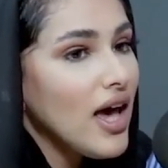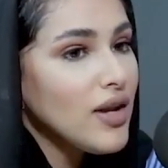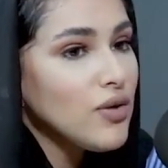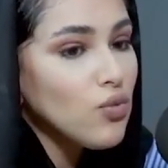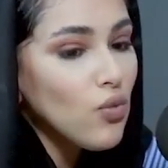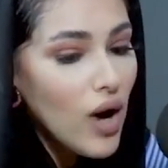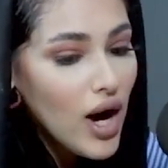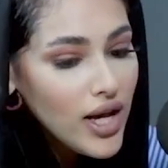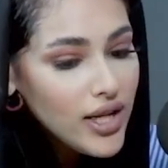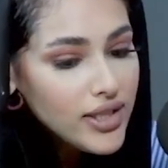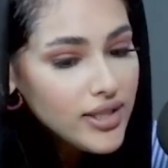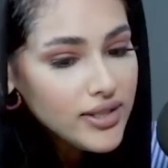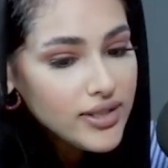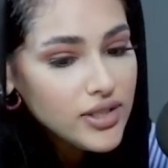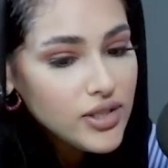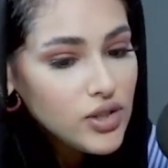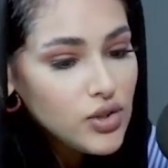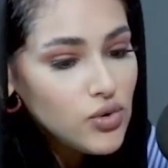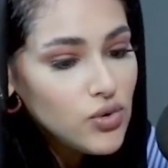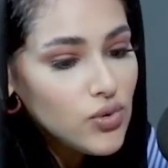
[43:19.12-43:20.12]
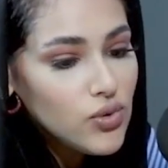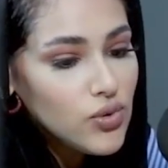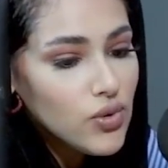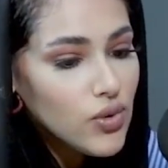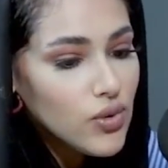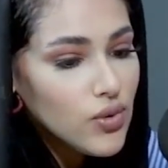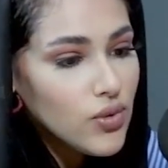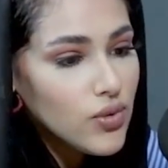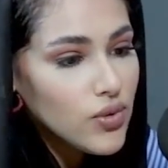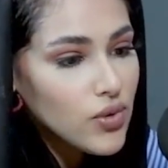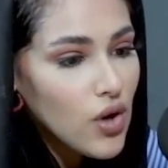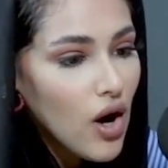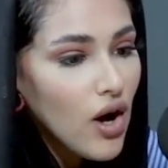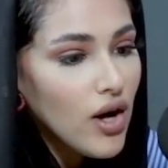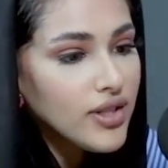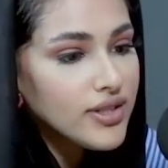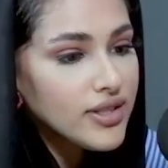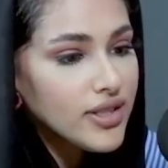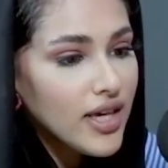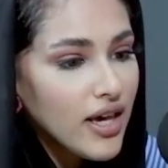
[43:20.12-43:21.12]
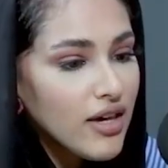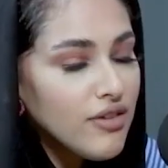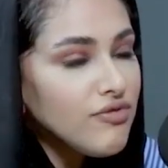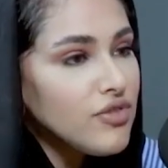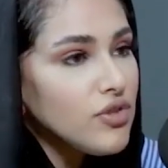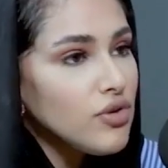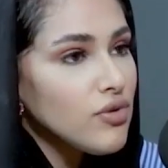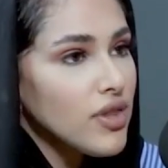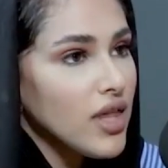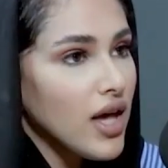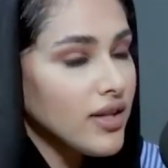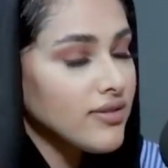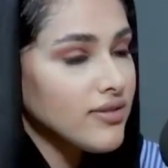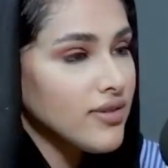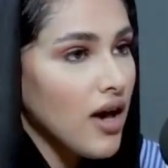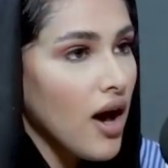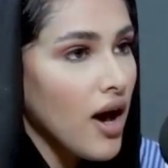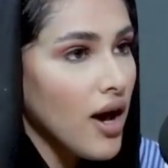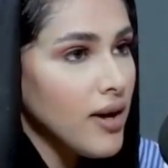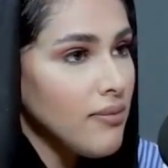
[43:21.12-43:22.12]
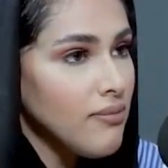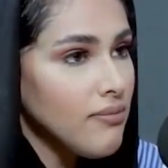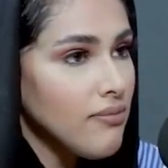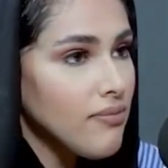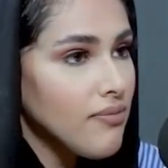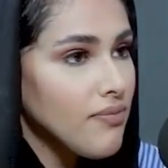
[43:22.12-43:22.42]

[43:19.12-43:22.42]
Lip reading: And while God gave you that time